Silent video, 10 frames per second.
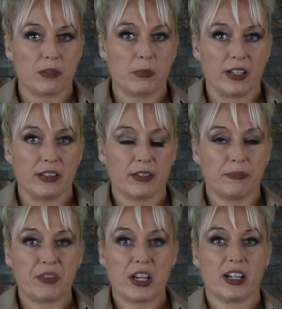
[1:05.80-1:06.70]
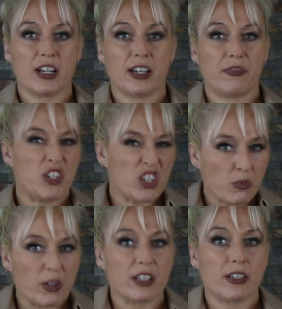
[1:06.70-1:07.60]
a month if you
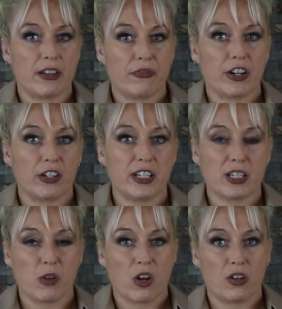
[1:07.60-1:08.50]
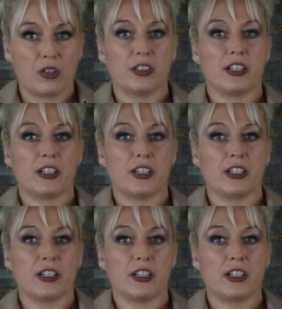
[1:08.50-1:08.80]
just want to stay fairly small